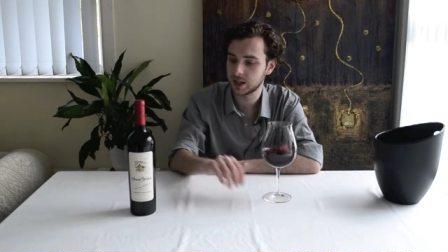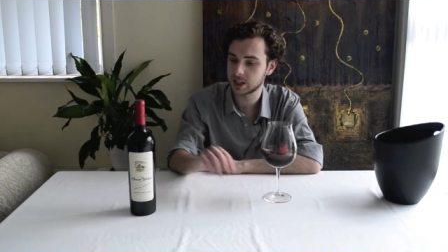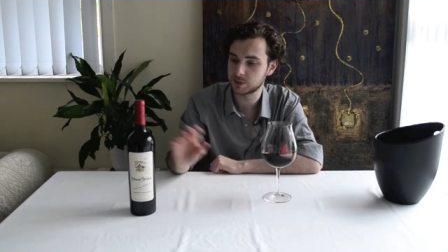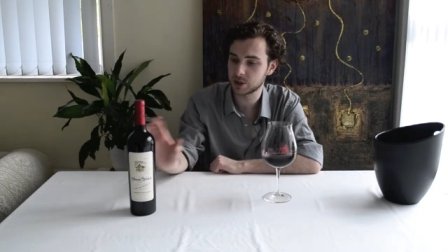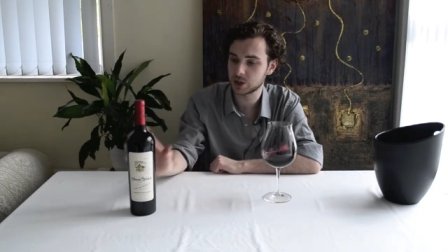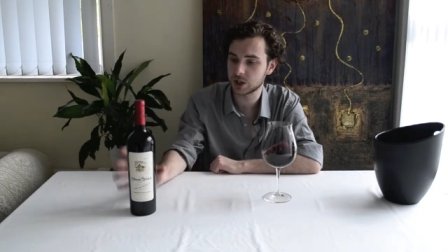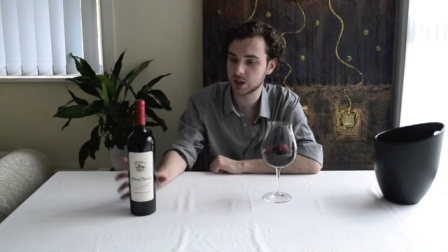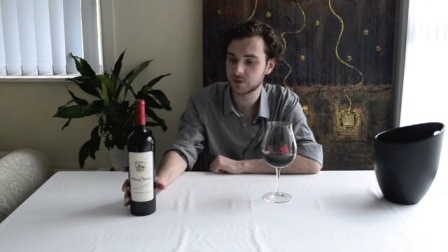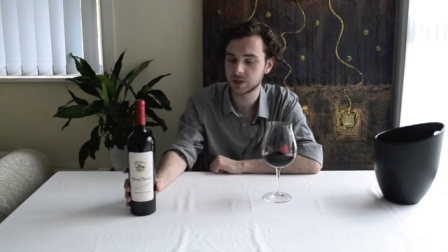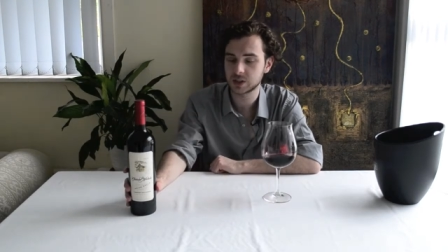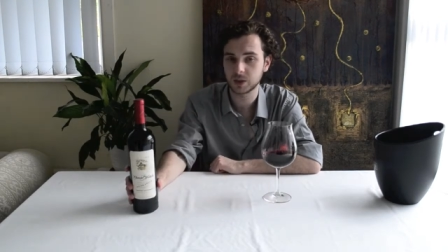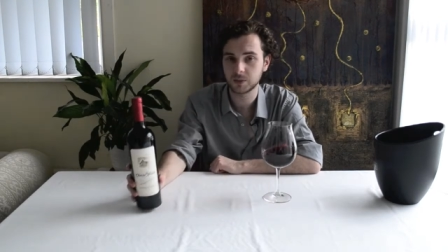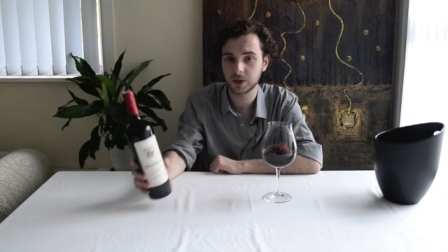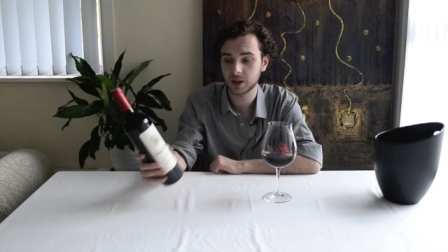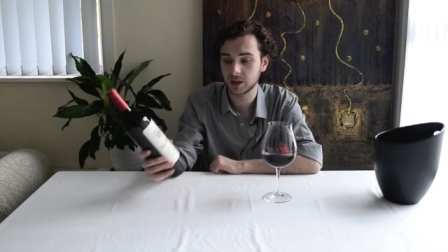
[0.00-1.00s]
especially for
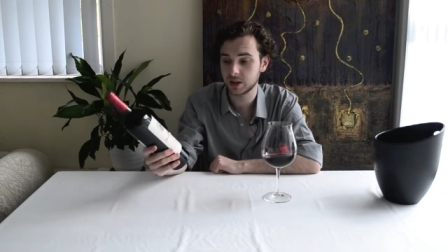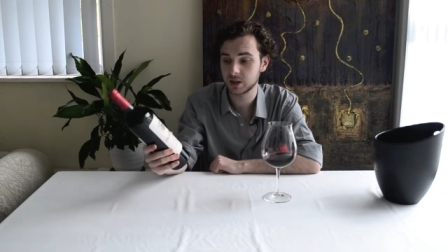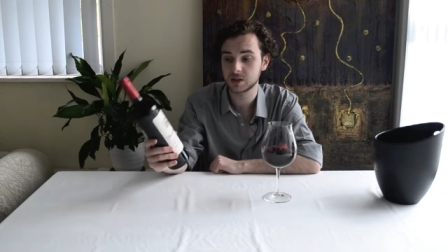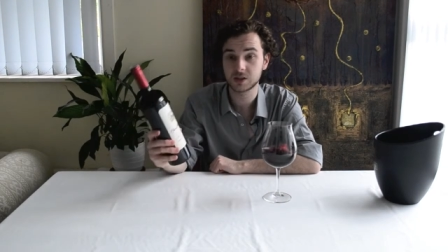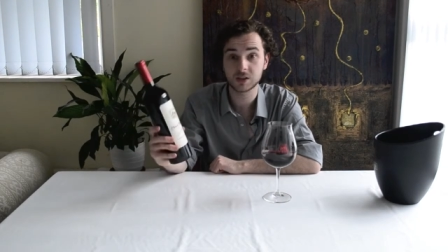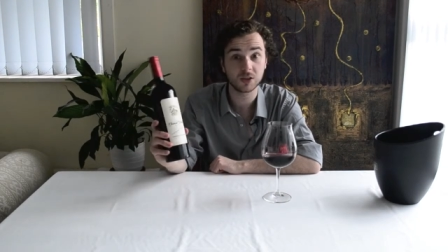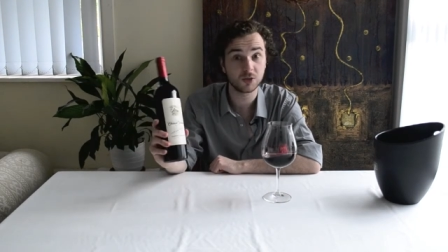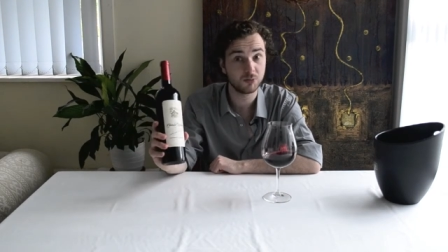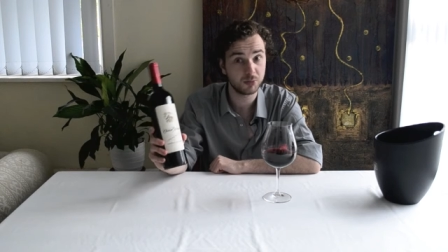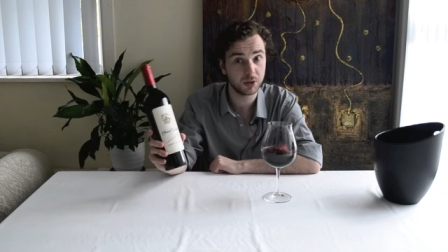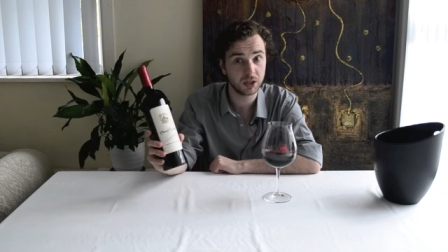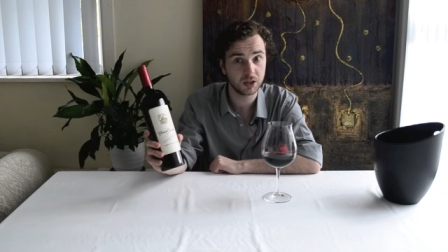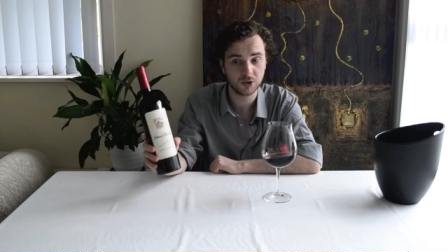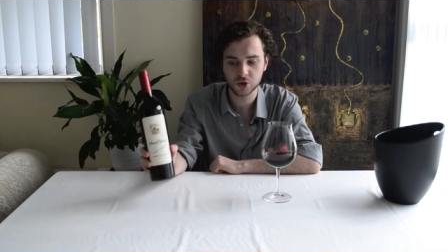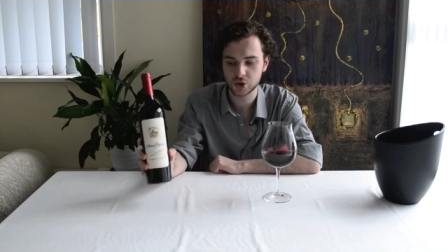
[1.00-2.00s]
something that is so
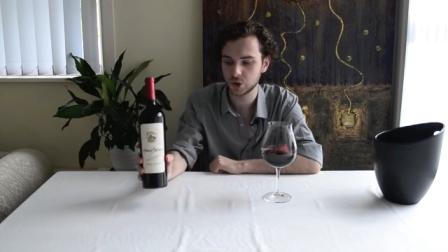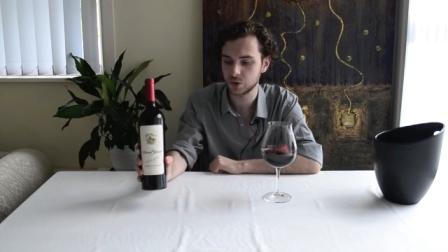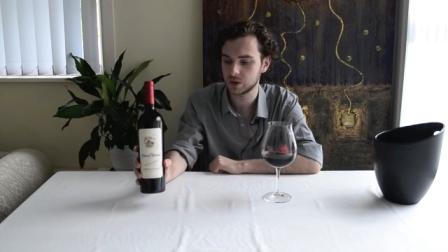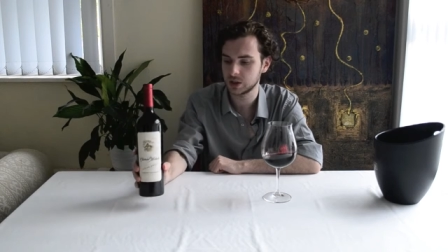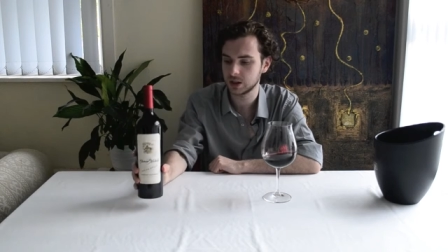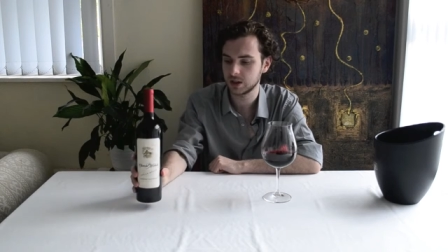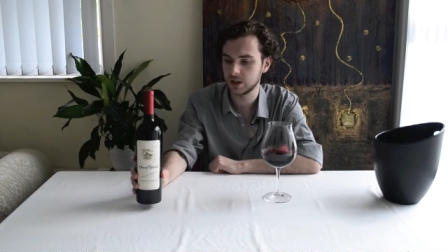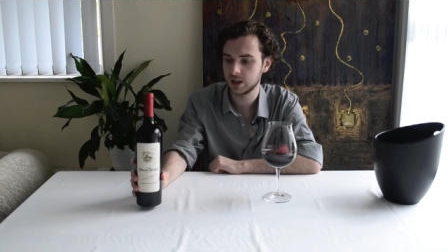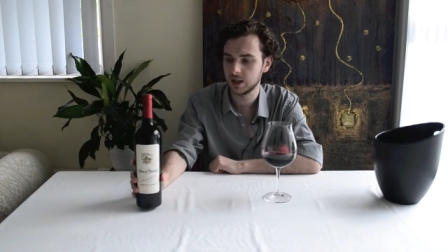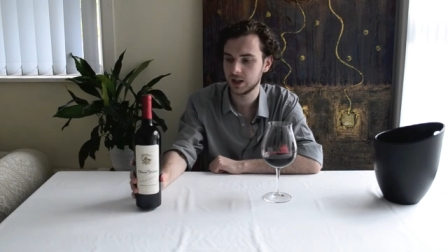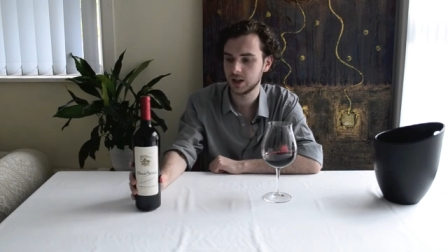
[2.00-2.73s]
big and juicy